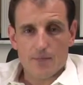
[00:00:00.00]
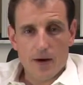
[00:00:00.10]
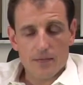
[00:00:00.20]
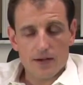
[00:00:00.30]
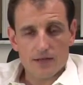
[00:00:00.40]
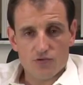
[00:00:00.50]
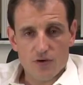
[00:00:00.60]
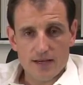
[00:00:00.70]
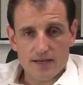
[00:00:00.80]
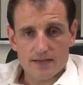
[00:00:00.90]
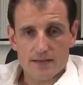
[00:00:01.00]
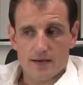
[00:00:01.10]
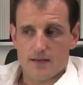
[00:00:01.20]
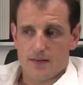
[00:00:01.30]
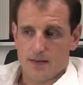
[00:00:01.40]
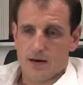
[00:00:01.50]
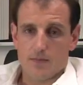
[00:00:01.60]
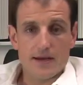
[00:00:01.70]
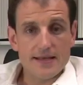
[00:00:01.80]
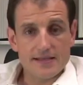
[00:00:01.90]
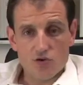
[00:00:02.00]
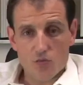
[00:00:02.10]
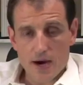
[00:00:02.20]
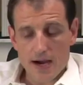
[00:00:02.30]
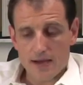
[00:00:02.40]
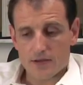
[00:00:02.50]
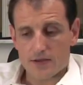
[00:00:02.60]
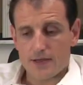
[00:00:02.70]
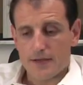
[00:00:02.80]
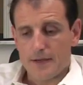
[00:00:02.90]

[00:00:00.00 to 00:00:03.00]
publicly traded lithium-ion